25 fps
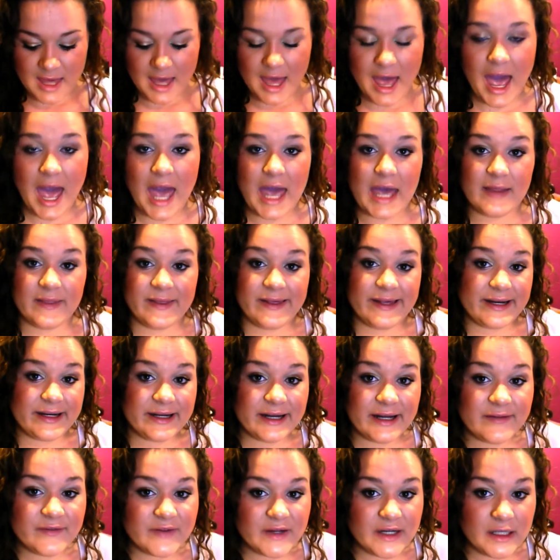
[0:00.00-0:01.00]
And they didn't
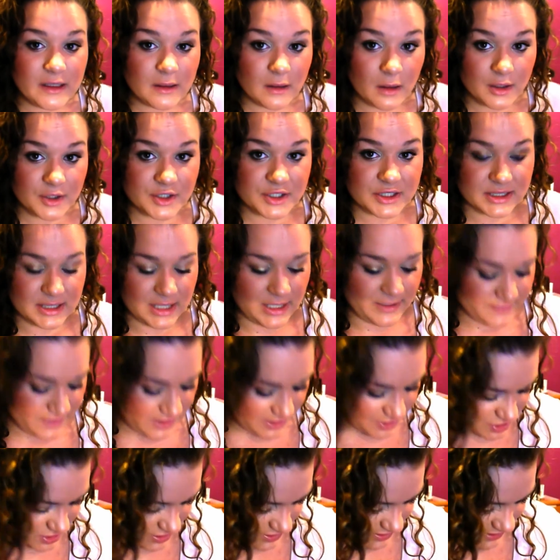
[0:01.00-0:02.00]
have any larges left.
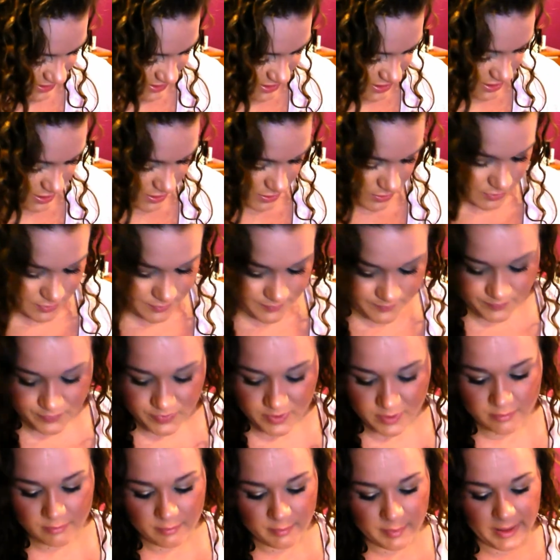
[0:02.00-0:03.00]
Actually, they had two.
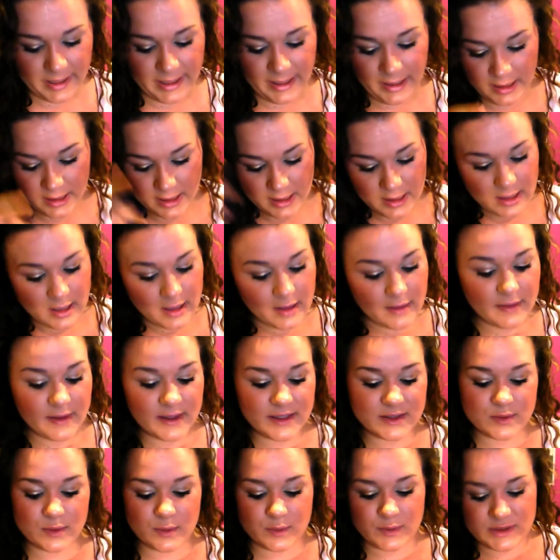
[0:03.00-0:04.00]
But
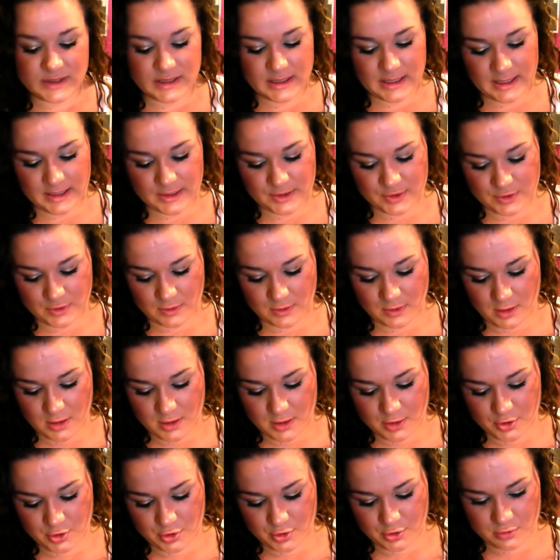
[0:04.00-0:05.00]
this one was an extra
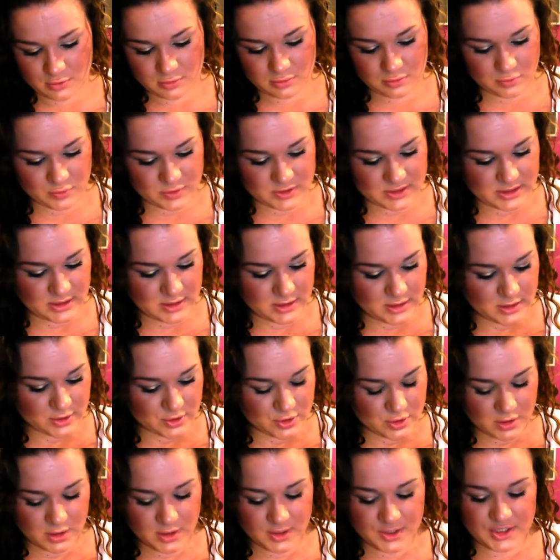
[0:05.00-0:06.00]
large. Was it an
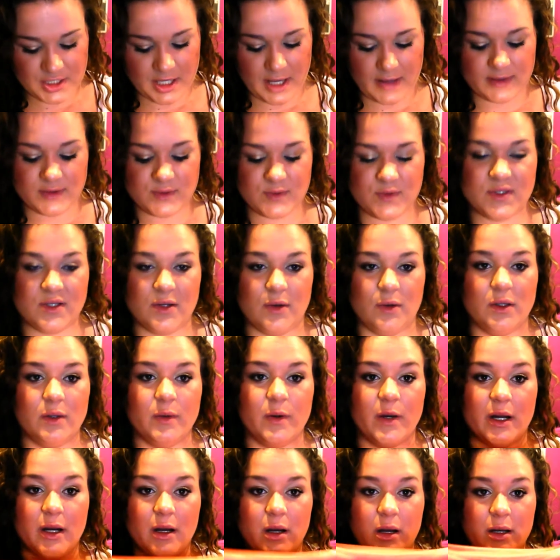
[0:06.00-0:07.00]
extra large? Yeah, this was the only one
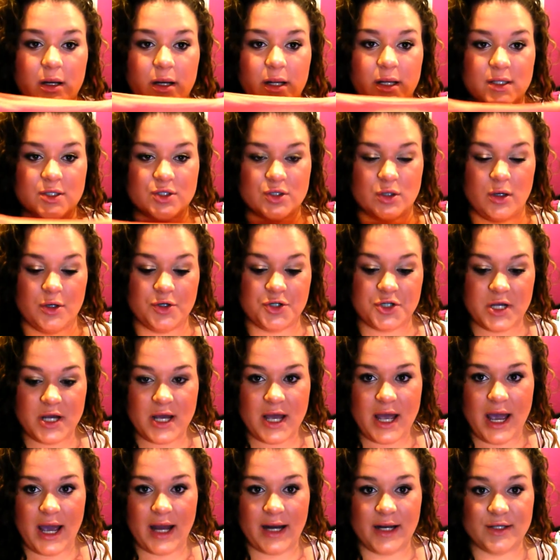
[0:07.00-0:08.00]
I got an extra large.
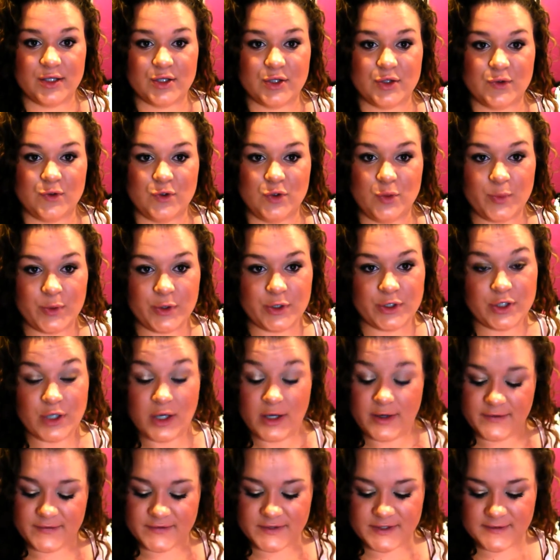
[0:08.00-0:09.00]
And it's super
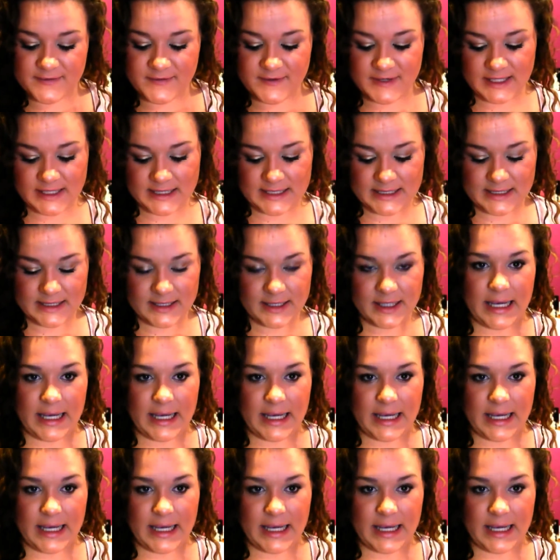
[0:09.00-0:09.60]
soft fit.